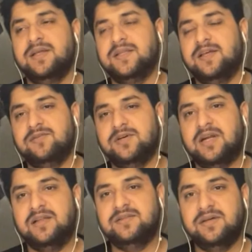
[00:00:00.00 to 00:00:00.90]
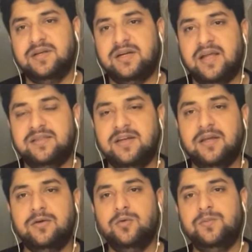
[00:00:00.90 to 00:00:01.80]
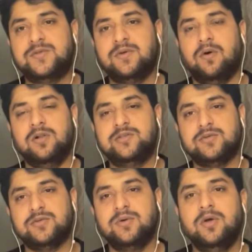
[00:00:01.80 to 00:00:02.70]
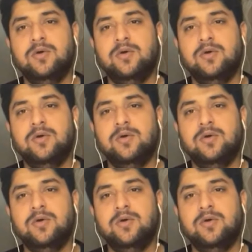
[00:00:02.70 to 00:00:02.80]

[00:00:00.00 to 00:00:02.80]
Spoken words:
There were other ethnic groups also